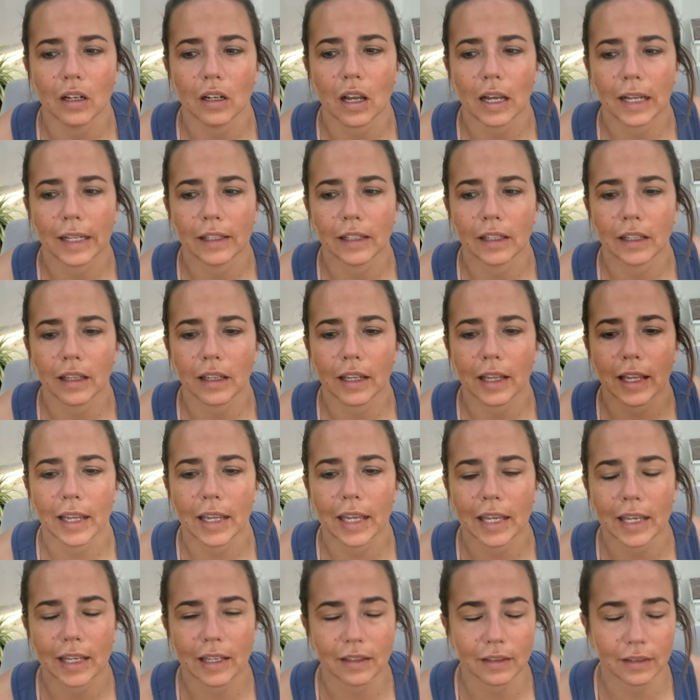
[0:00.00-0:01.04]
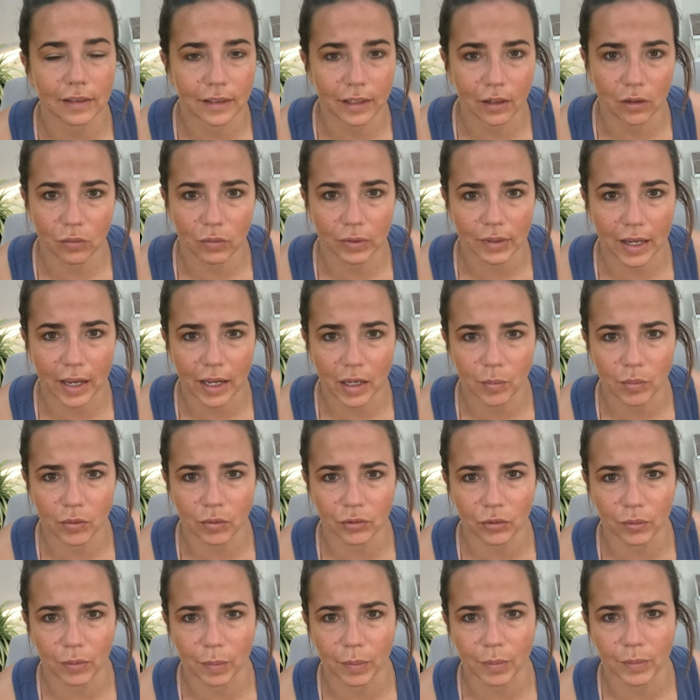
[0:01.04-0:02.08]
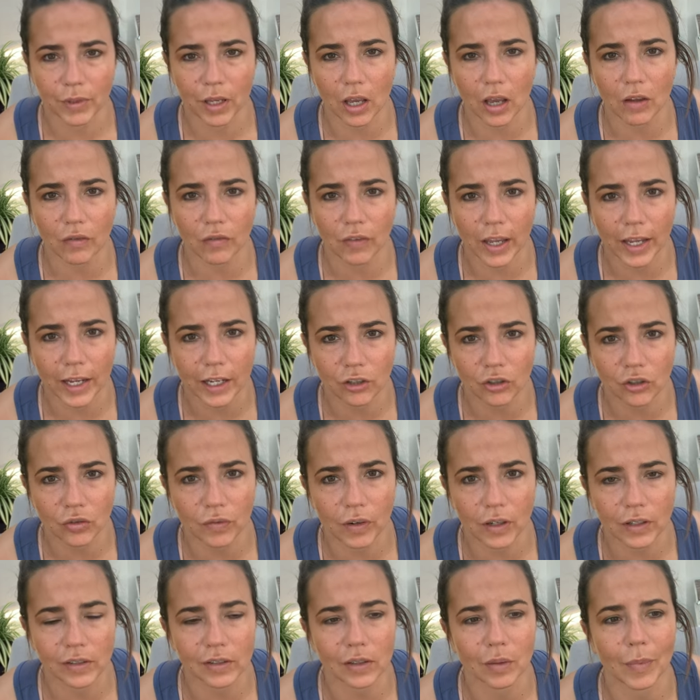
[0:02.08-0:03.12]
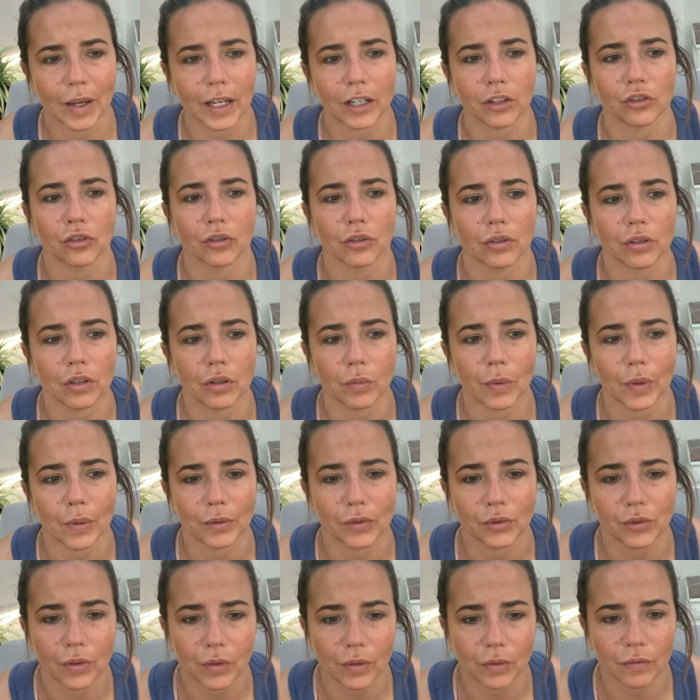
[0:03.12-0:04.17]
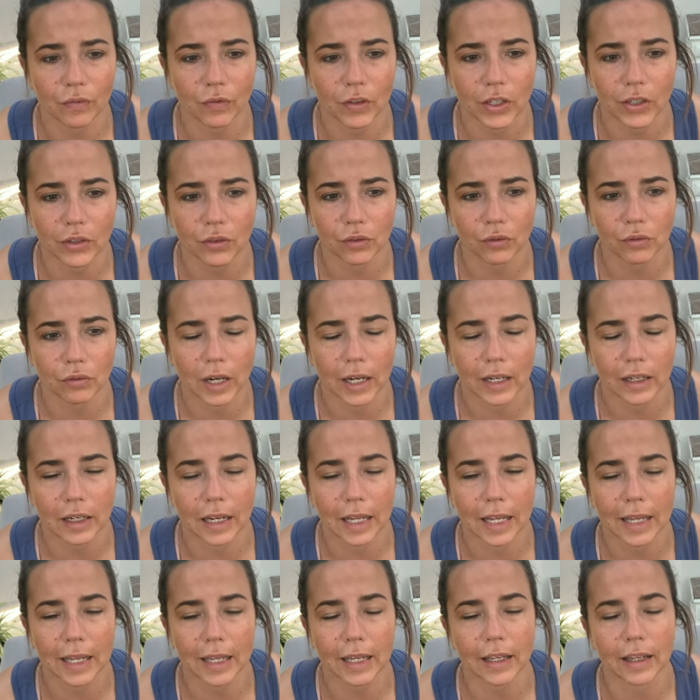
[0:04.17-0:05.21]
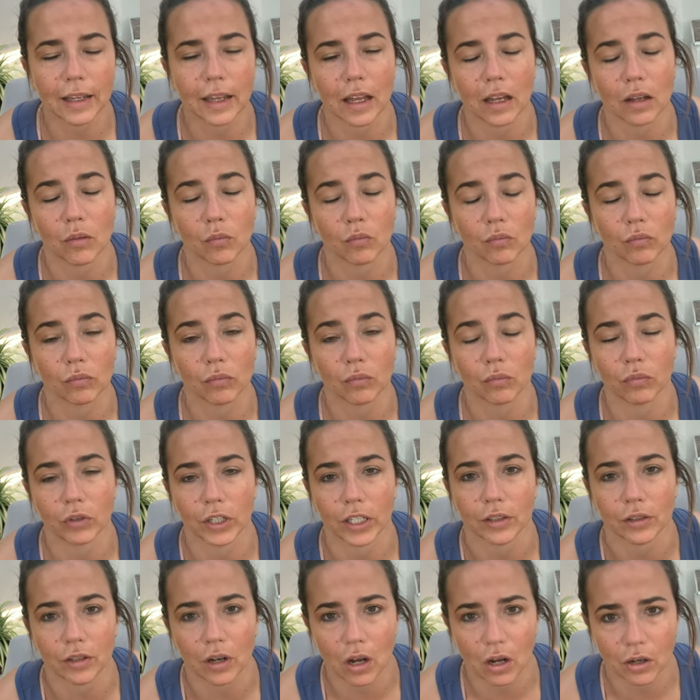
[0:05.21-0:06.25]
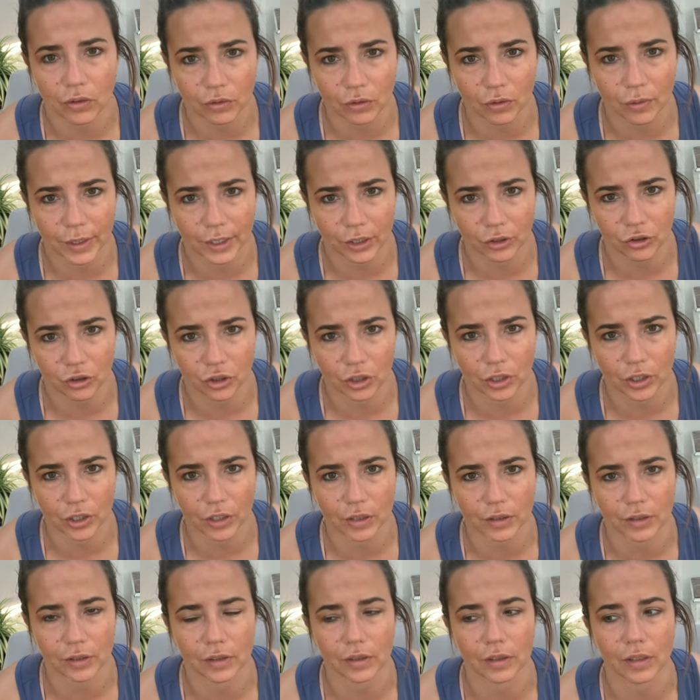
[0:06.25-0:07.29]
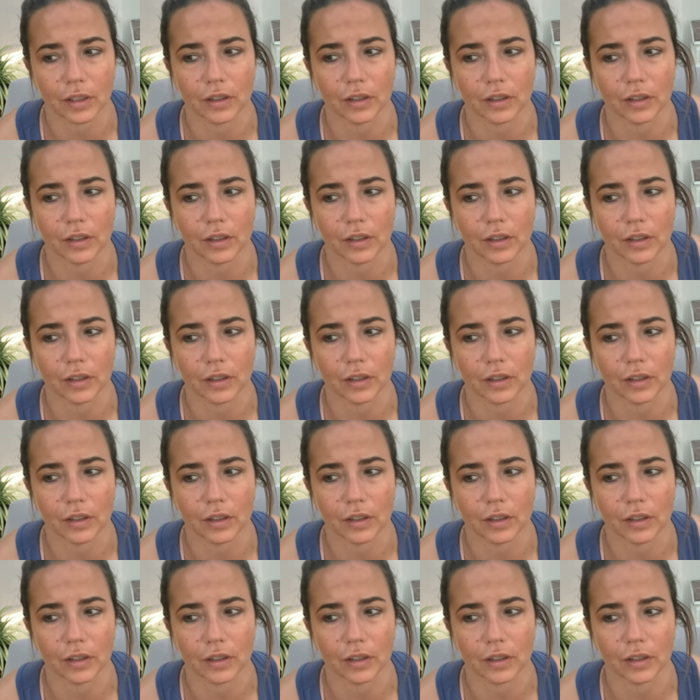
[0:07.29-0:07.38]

Like he still was able to observe each of us to make sure that we was doing things correctly and we could ask questions.